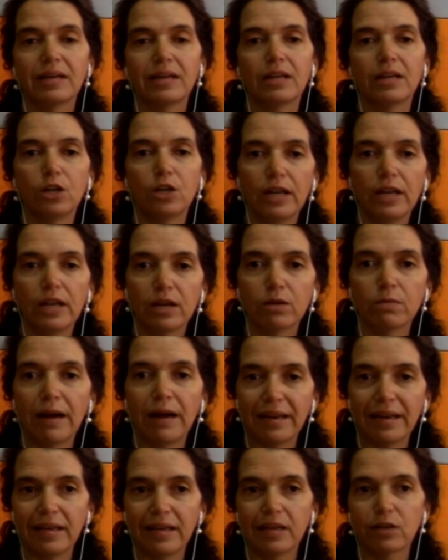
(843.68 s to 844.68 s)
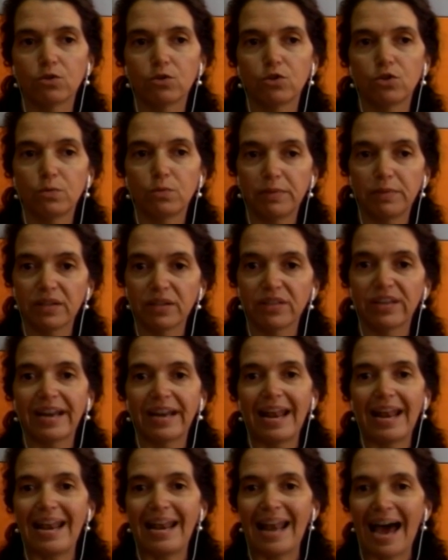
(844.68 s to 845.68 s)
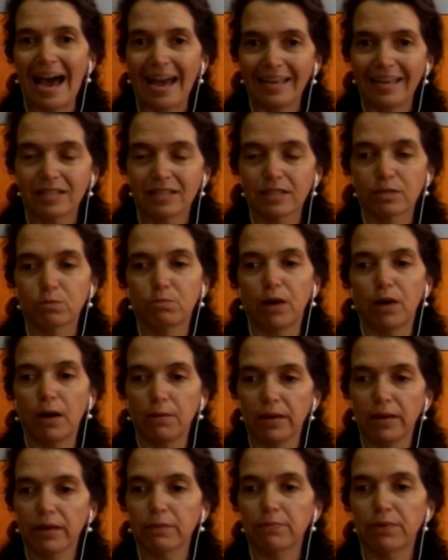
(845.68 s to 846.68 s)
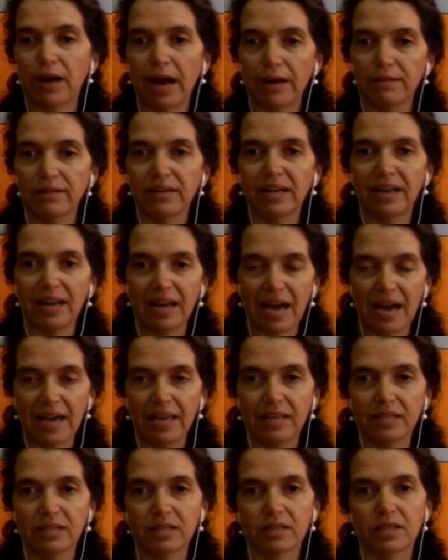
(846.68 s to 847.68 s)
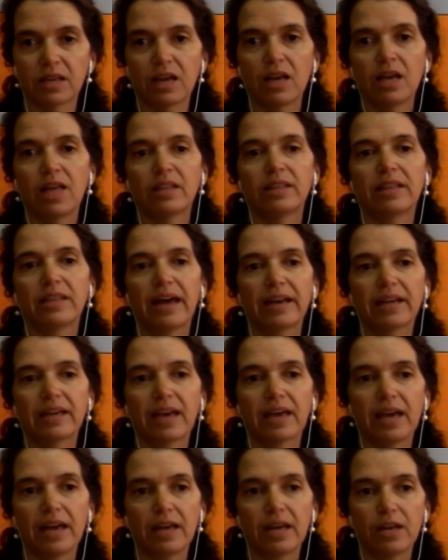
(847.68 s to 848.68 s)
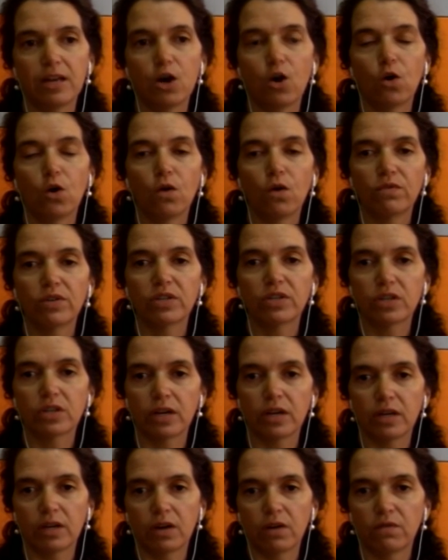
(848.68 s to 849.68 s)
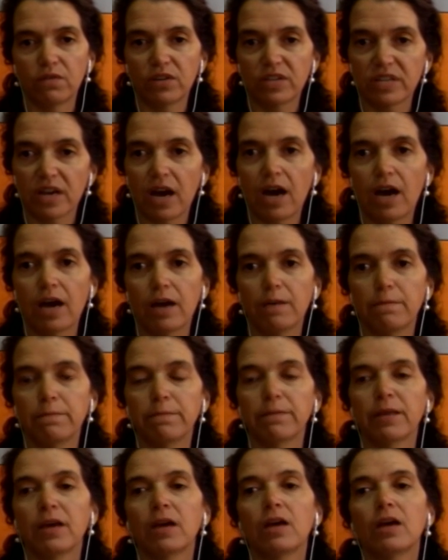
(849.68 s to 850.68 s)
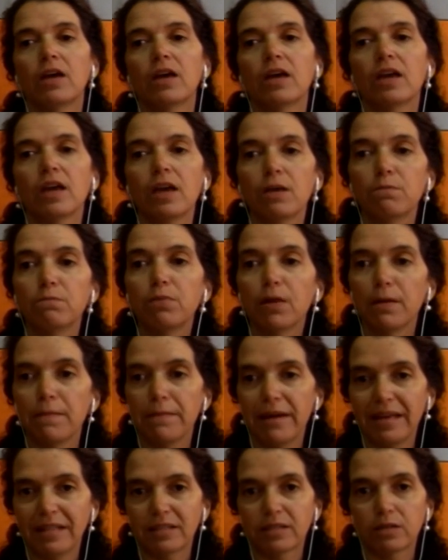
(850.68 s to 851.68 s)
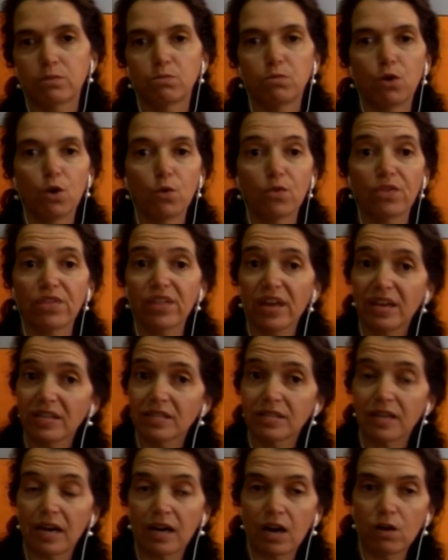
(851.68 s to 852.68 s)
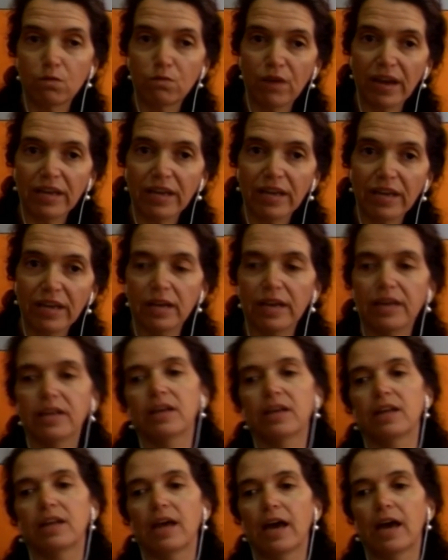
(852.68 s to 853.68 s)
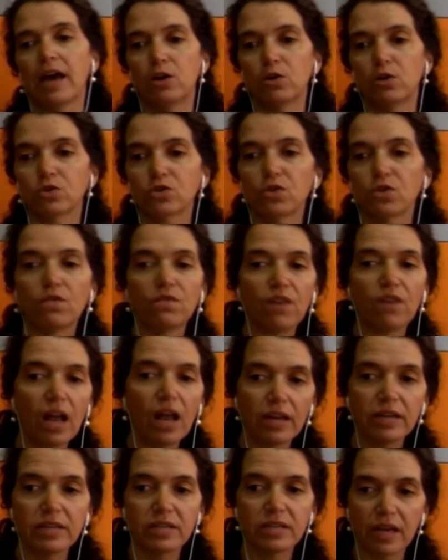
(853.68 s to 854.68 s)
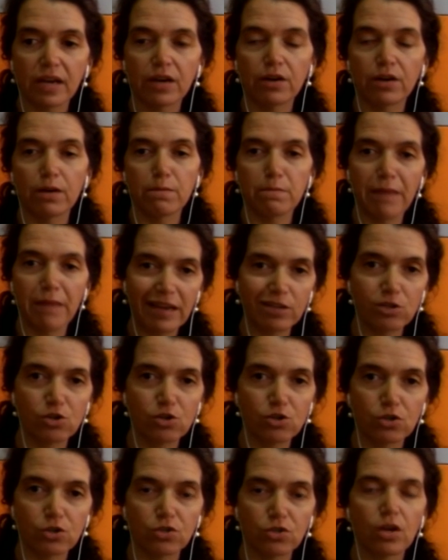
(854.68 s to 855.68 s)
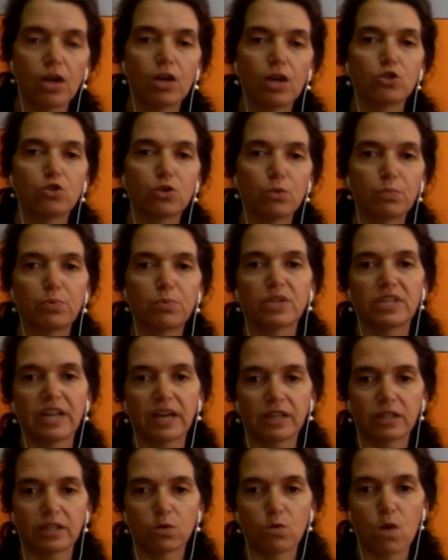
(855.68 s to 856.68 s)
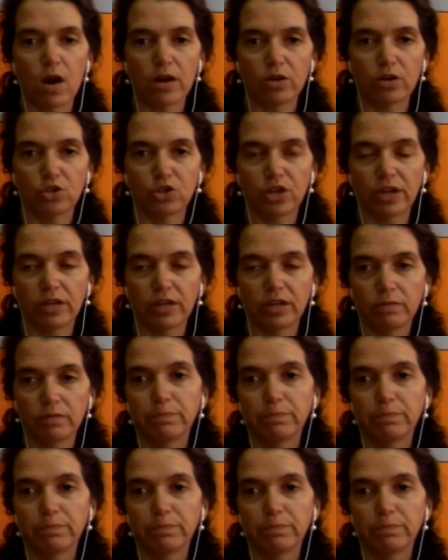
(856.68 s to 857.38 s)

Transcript: little by little you build an alliance, public-private alliance, that can over, over time implement both things that are regulated and also voluntary measures to protect the watershed.